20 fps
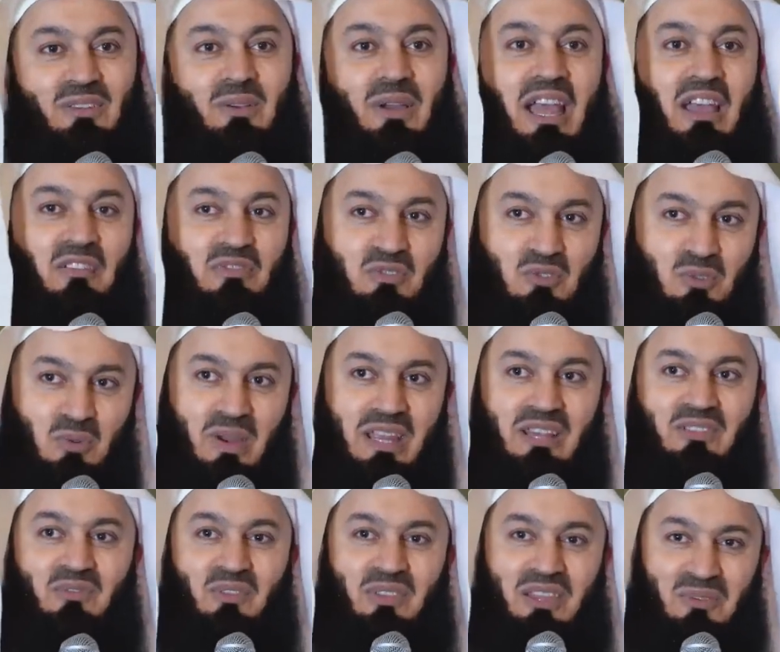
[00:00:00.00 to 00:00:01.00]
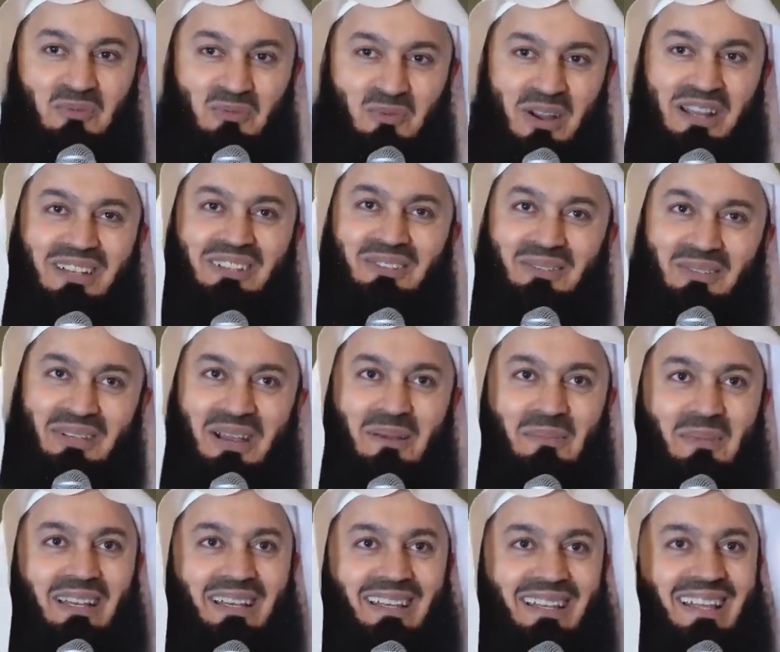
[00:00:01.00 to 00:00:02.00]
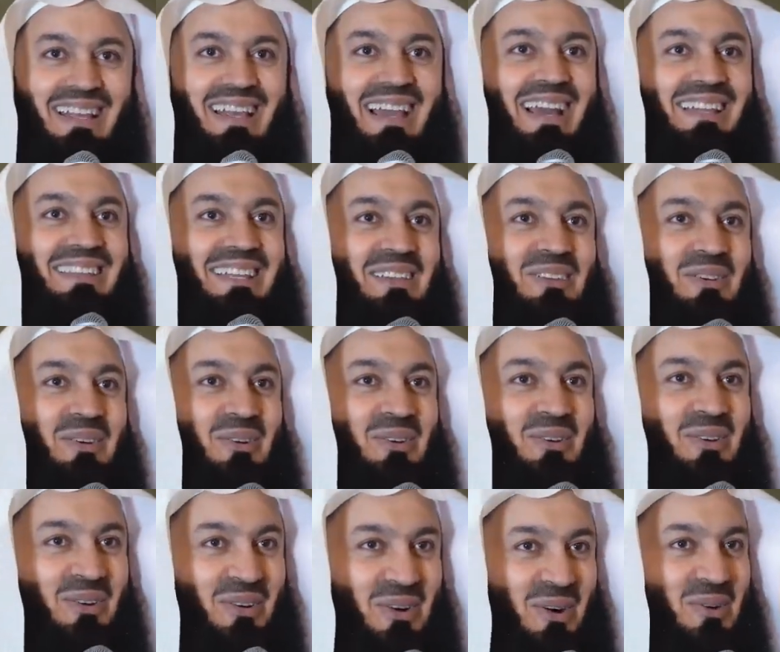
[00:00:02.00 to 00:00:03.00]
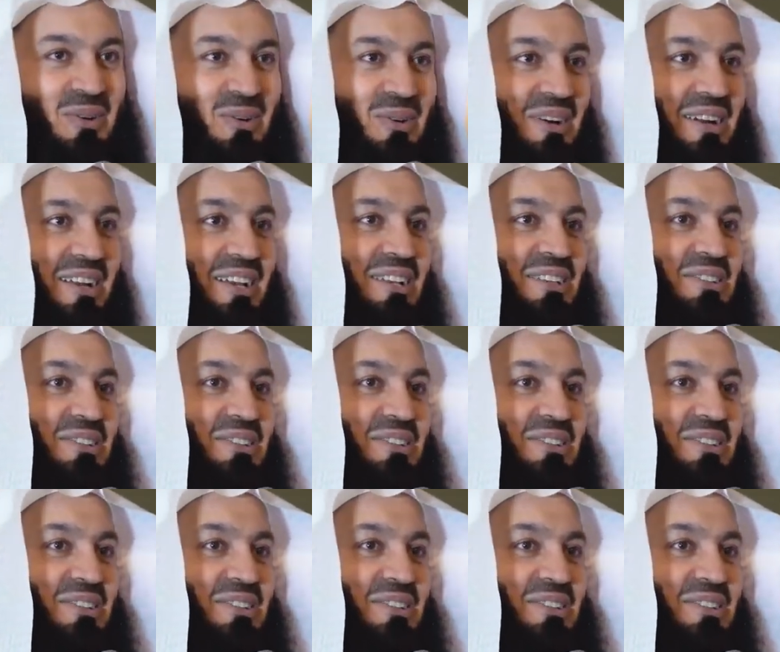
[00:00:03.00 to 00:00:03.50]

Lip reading: You have to wait for that one to come in, and then you're gonna go.